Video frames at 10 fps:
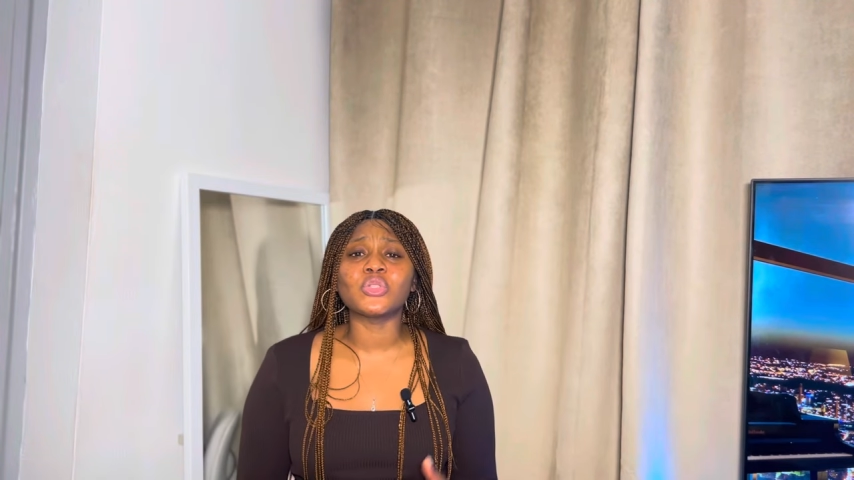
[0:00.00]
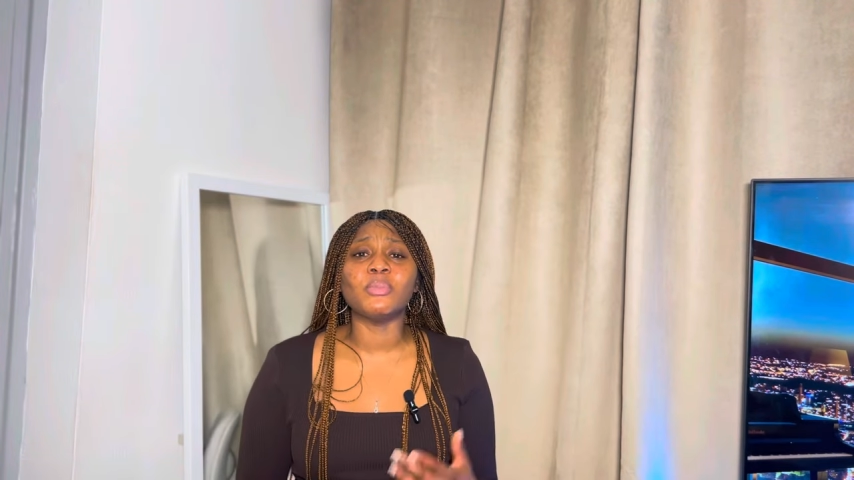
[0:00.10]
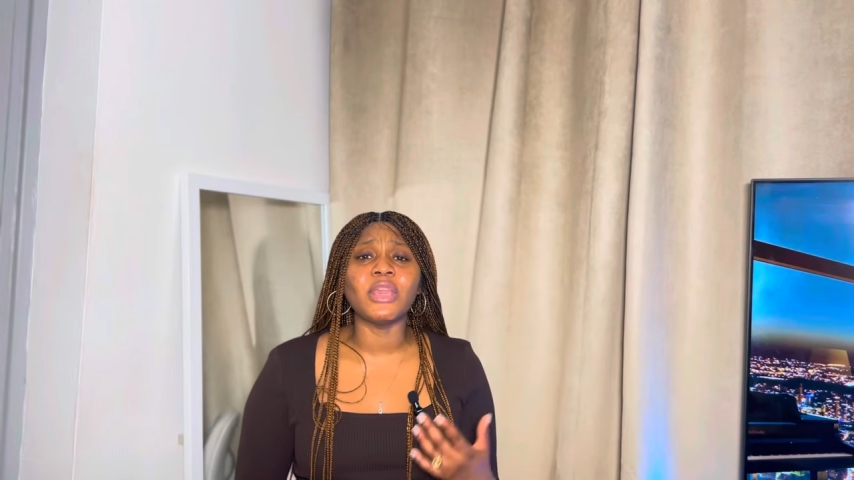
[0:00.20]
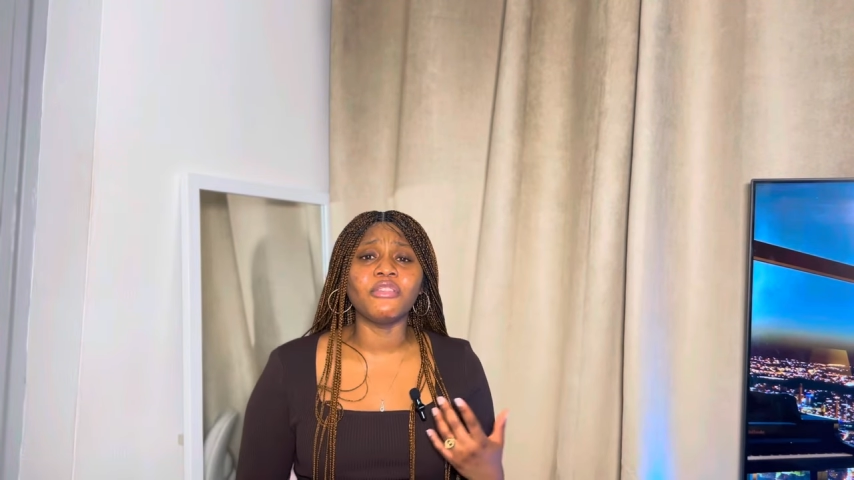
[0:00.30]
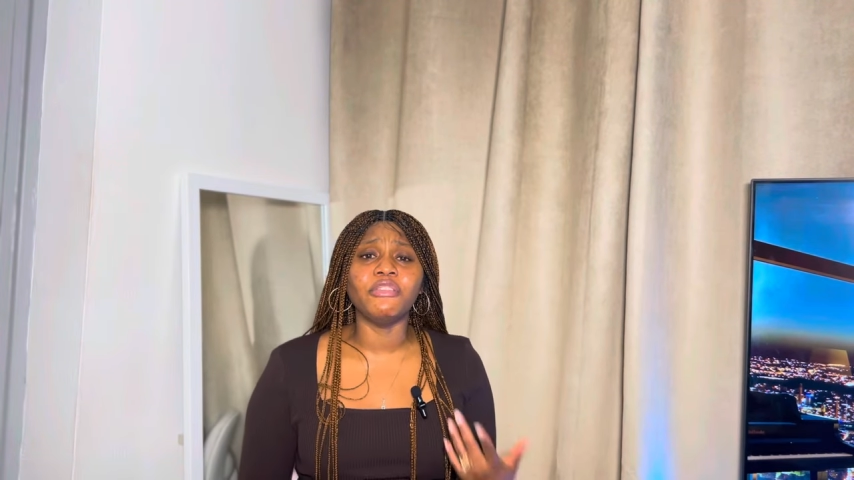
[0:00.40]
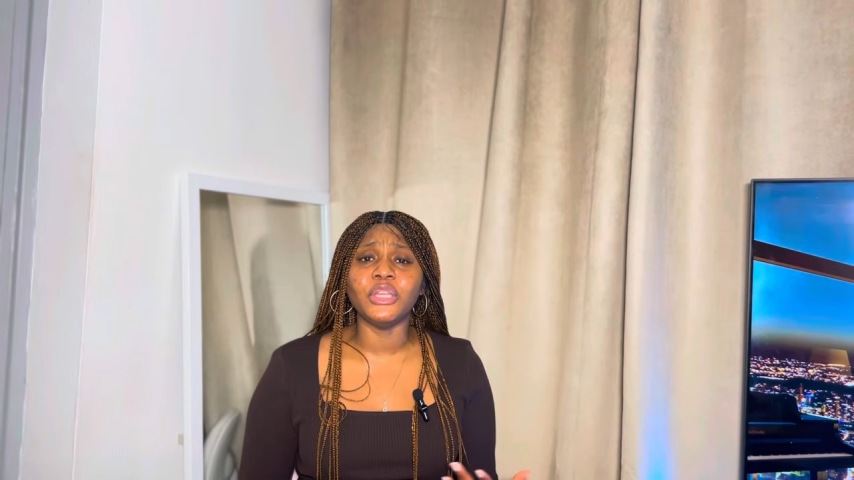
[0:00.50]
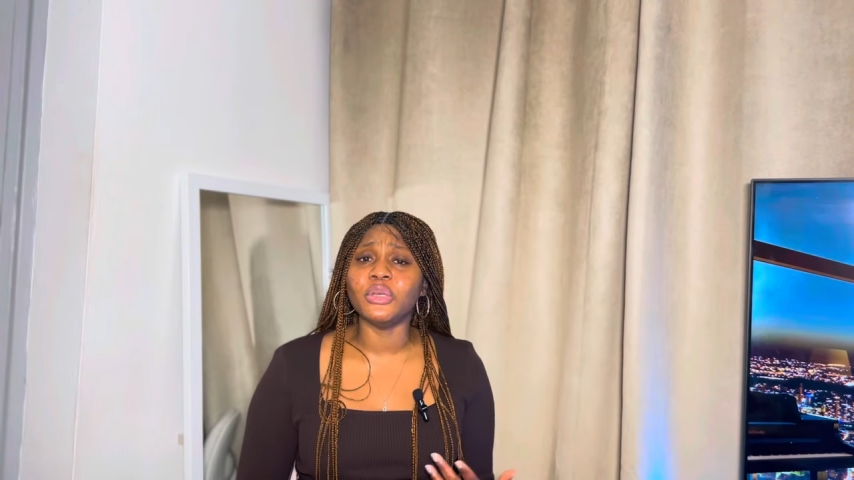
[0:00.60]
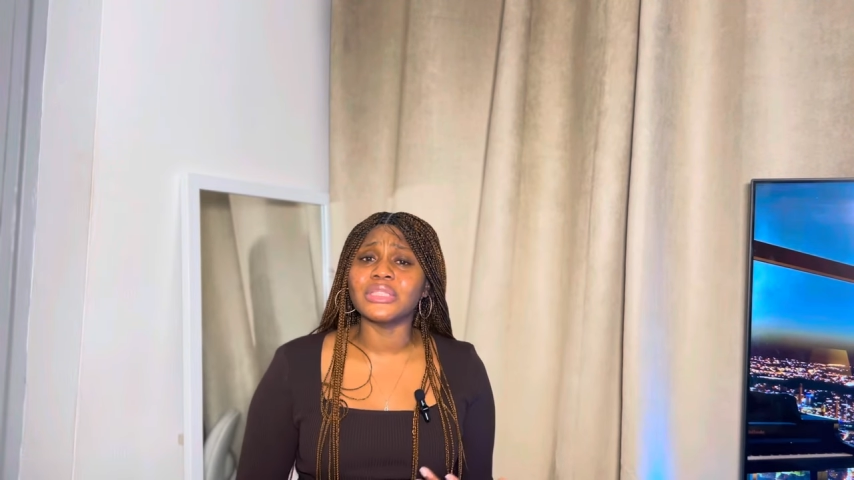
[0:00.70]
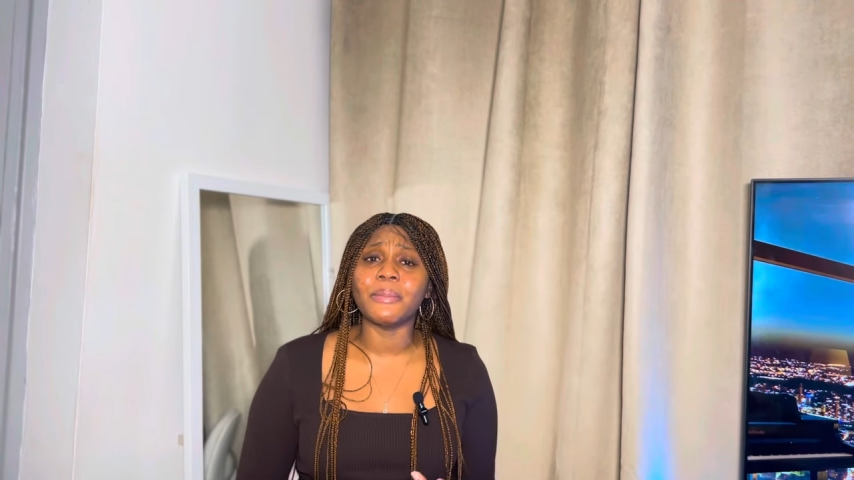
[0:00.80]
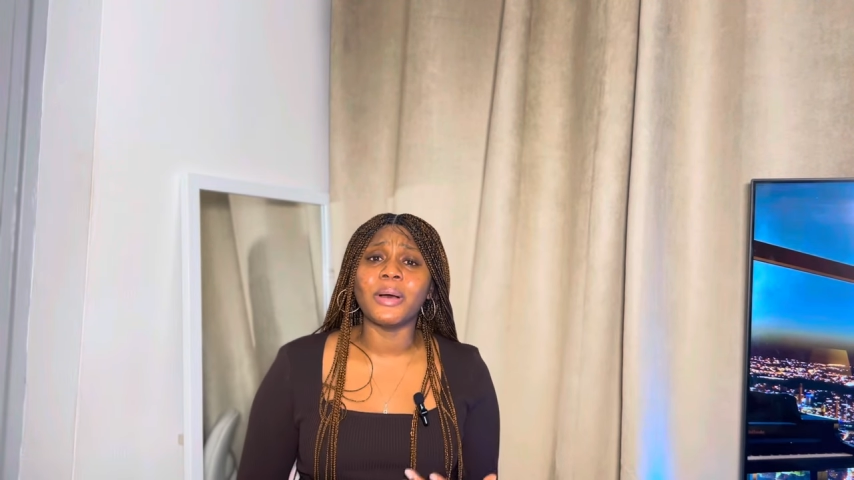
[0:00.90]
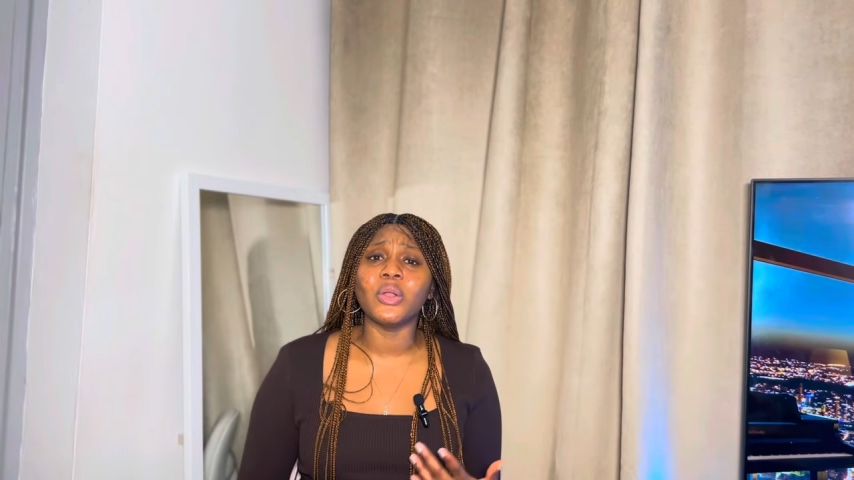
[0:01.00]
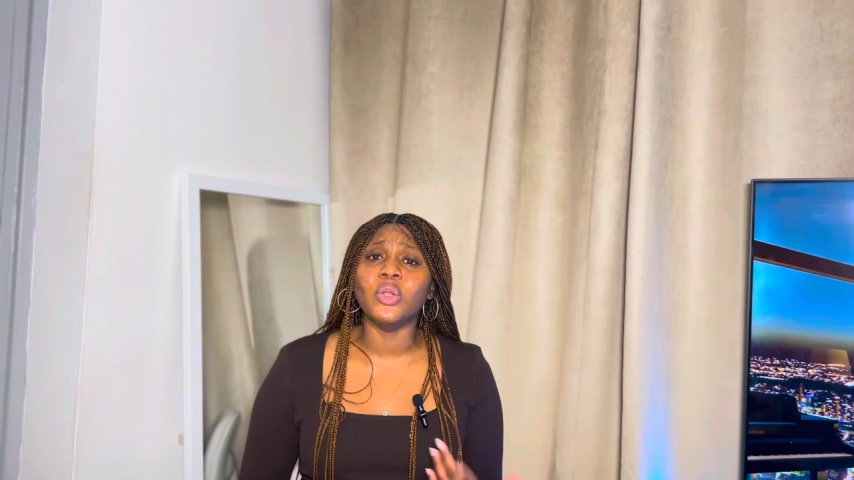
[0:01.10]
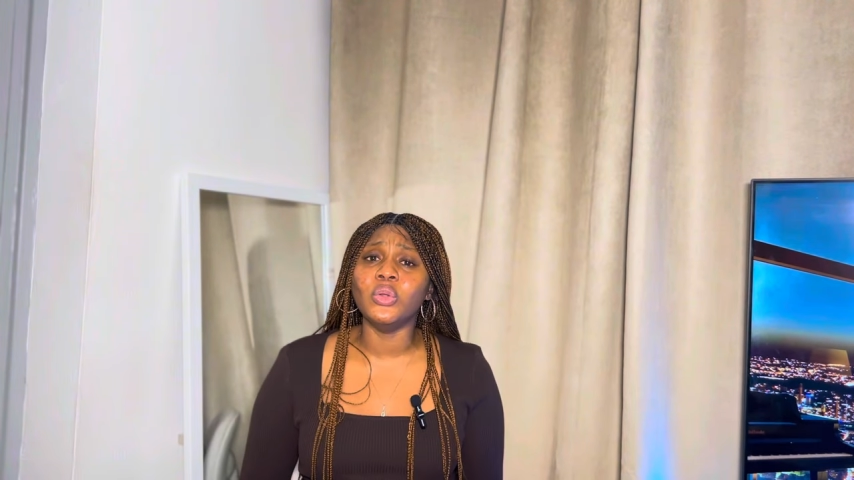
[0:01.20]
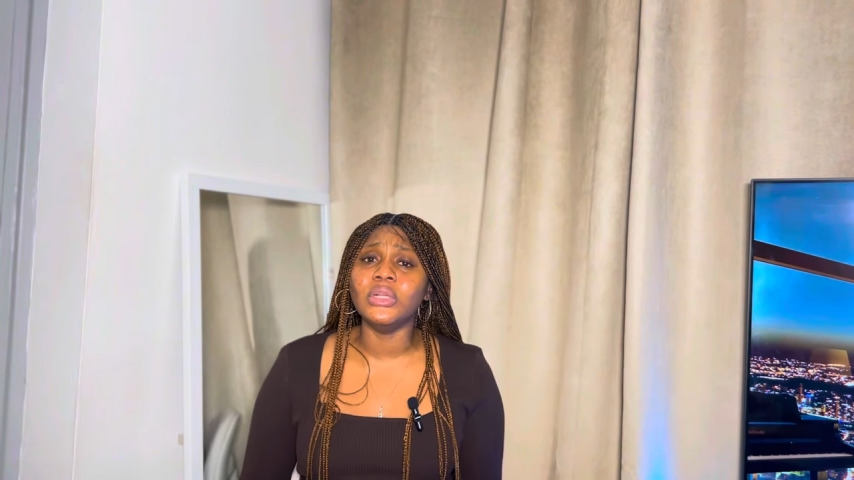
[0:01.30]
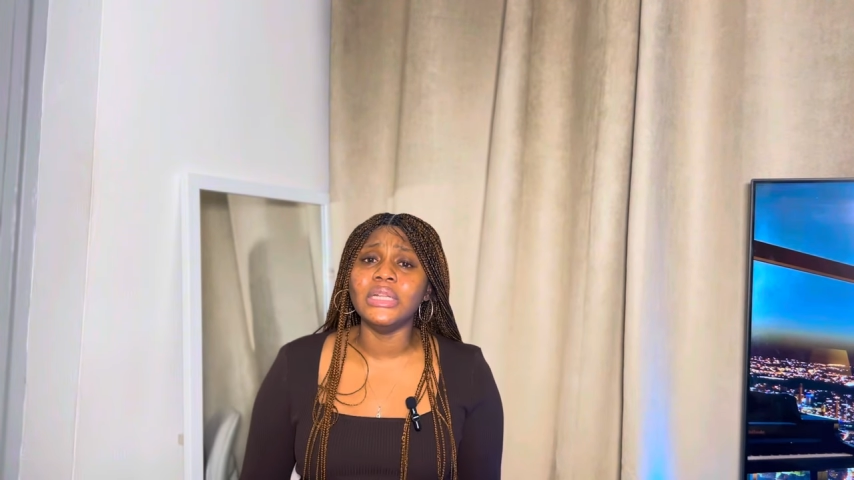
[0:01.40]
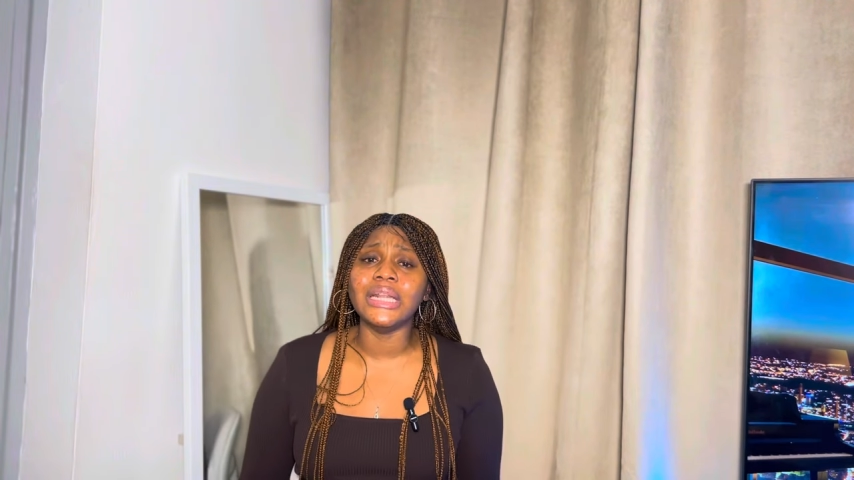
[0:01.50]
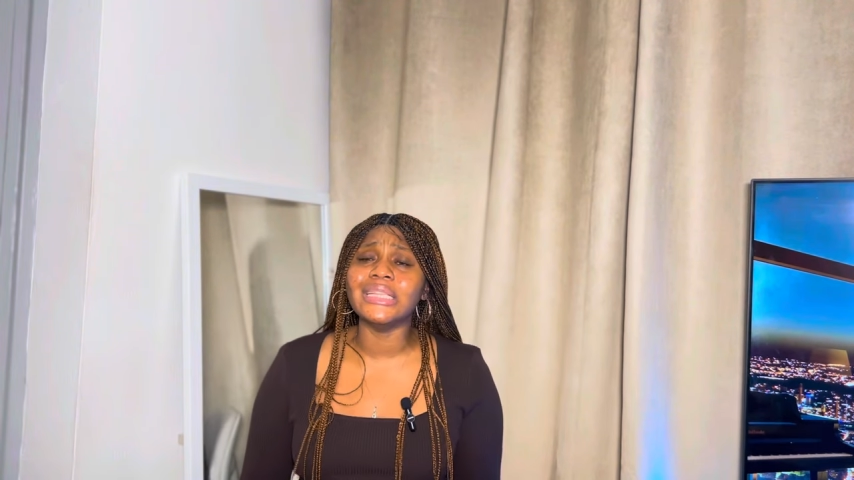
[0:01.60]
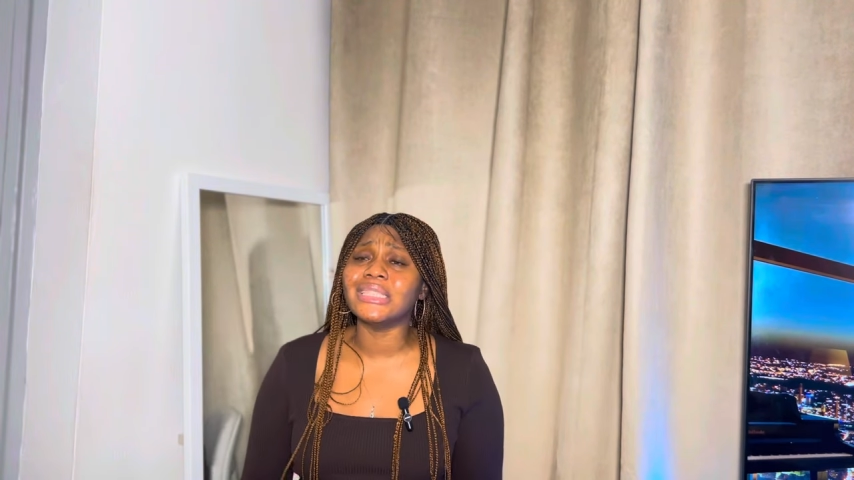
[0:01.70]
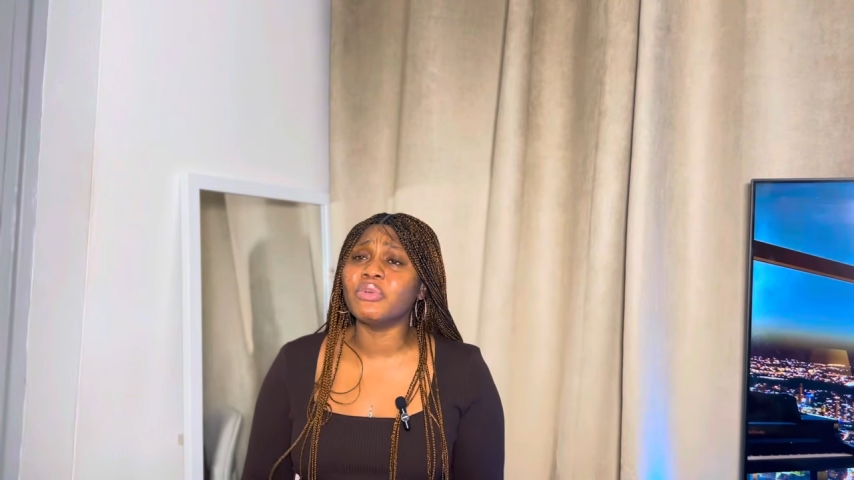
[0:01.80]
to make videos about loneliness.